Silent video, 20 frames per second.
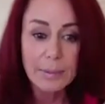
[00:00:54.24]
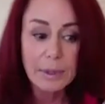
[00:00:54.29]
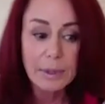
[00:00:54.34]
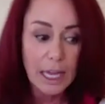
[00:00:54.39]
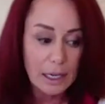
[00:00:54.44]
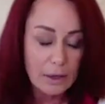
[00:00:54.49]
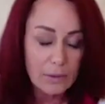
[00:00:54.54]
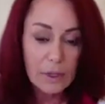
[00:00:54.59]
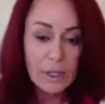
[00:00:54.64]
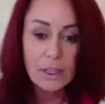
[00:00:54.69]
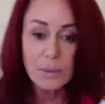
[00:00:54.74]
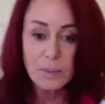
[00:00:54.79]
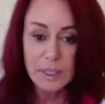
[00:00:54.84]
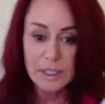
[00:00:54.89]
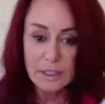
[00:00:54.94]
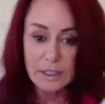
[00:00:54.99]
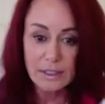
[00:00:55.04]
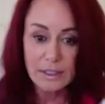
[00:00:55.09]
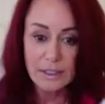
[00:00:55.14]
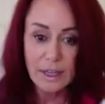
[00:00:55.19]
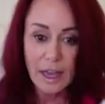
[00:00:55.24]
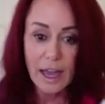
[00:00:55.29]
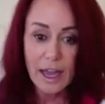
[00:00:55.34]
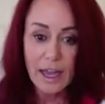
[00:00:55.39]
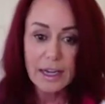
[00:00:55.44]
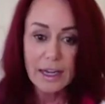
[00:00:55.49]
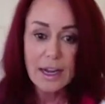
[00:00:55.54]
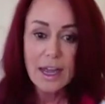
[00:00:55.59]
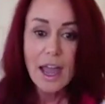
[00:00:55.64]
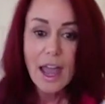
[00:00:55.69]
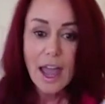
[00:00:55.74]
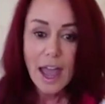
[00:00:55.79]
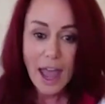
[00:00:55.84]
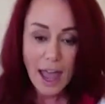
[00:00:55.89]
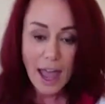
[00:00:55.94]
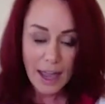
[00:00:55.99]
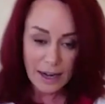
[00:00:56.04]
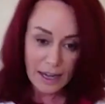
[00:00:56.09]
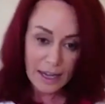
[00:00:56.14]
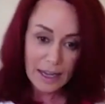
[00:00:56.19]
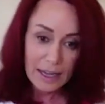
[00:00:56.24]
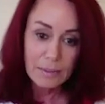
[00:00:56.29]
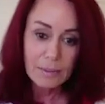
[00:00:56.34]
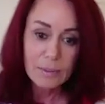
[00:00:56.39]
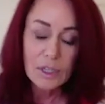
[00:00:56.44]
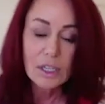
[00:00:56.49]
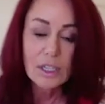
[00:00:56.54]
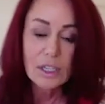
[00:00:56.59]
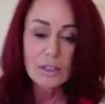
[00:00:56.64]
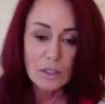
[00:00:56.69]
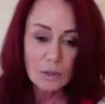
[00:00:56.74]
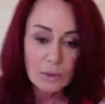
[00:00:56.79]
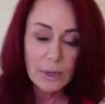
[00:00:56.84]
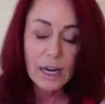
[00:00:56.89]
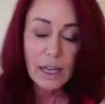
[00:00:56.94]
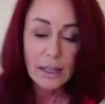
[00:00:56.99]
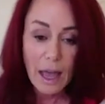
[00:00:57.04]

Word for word: I'm getting rid of the business side and I'm gonna do what I